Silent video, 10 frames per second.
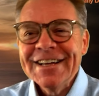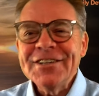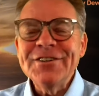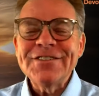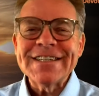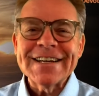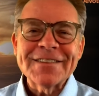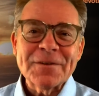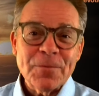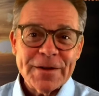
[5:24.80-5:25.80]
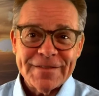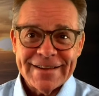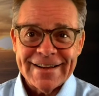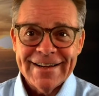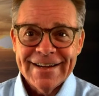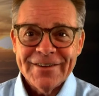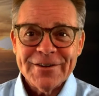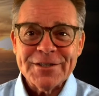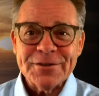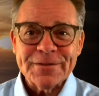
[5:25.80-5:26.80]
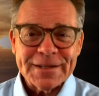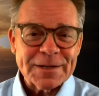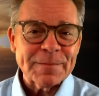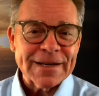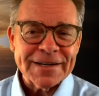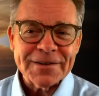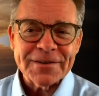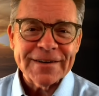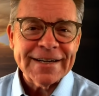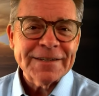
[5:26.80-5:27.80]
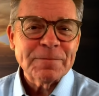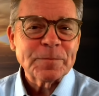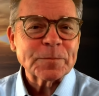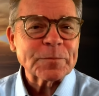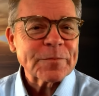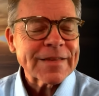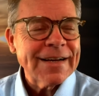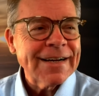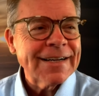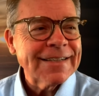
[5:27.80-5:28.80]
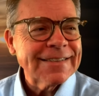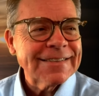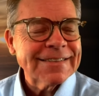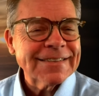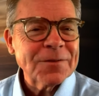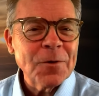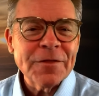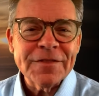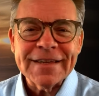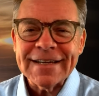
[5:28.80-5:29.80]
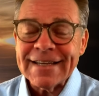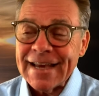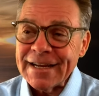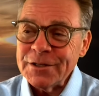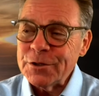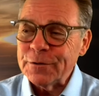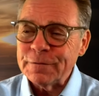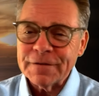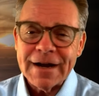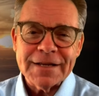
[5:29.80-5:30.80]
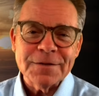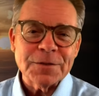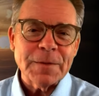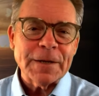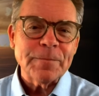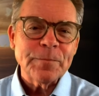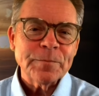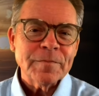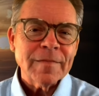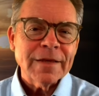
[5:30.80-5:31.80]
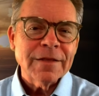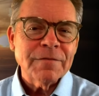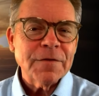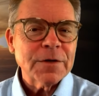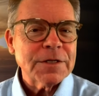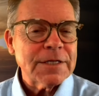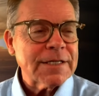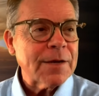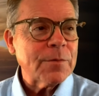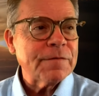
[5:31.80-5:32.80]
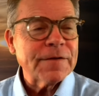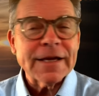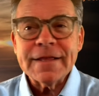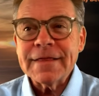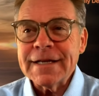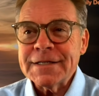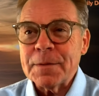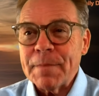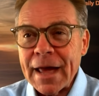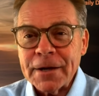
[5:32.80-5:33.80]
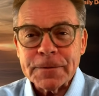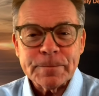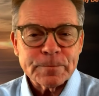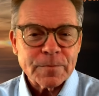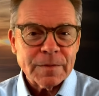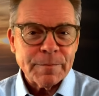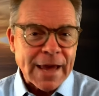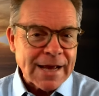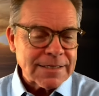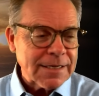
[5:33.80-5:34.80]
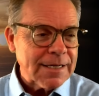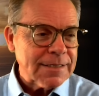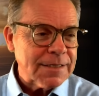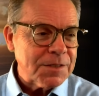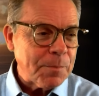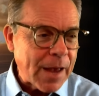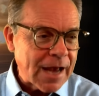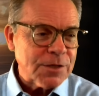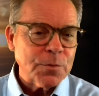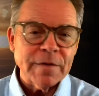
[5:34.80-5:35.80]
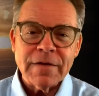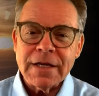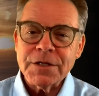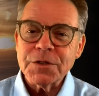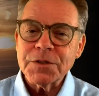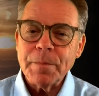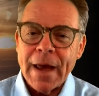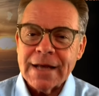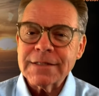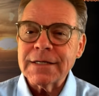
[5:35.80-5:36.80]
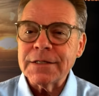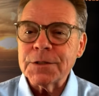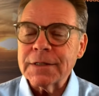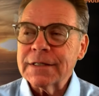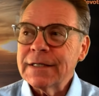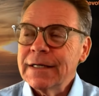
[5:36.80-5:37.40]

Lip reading: you tell them what you think about it, all right? One thing, yay, too, frightens me. The first is that we forget things that matter, past lessons, past revelations, past teachings.